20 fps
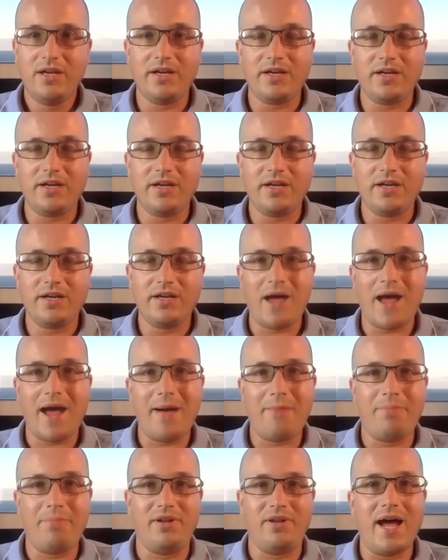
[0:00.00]
can all
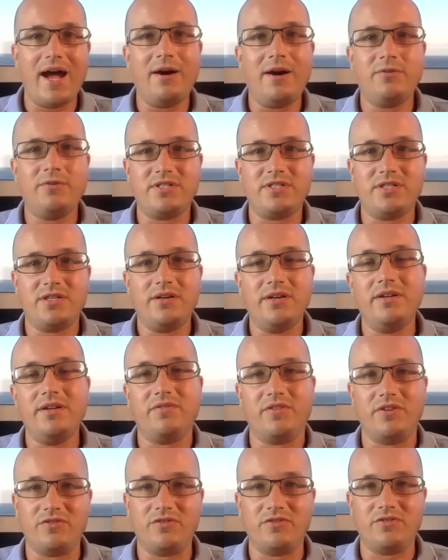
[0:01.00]
happen outside
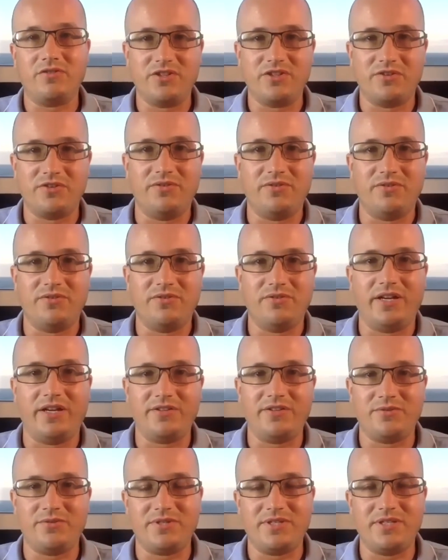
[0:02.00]
of the traditional
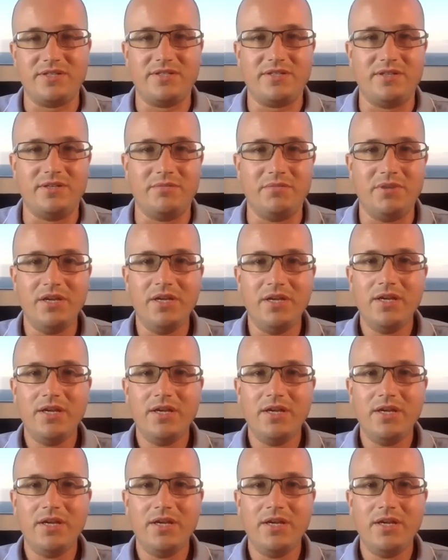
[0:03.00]
financial system,